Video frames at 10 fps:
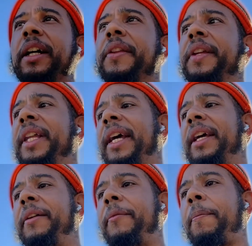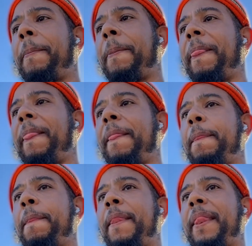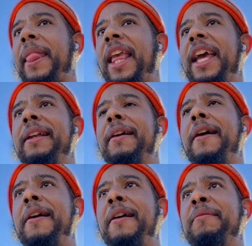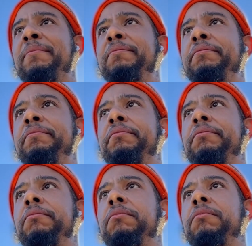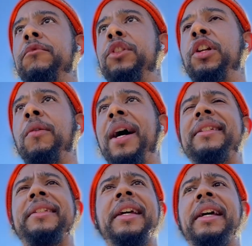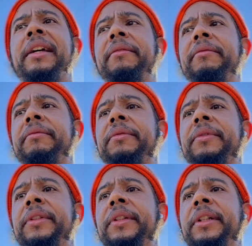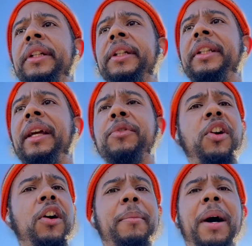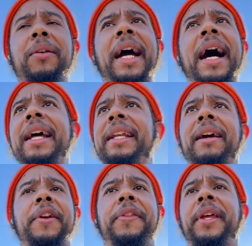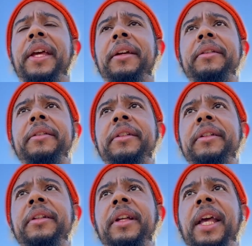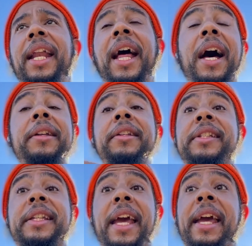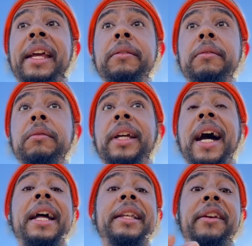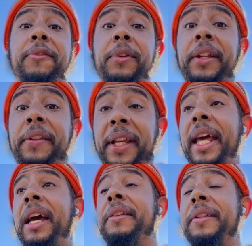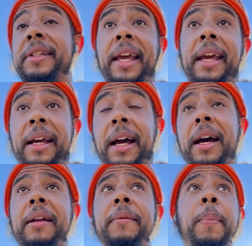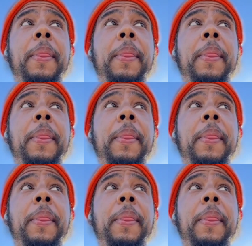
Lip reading: the other day, and, you know, I said, they was talking about God and everything, and I understand God differently than they understand God.